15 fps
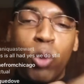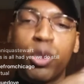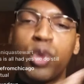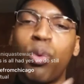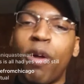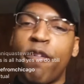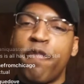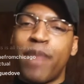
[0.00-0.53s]
who
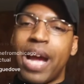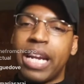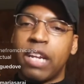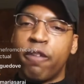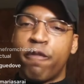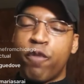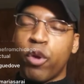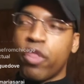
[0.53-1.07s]
are fighting
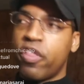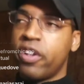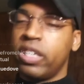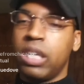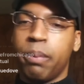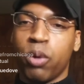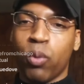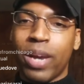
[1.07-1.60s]
for their
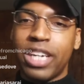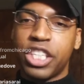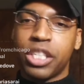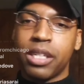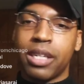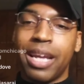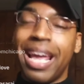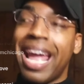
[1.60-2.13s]
liberation.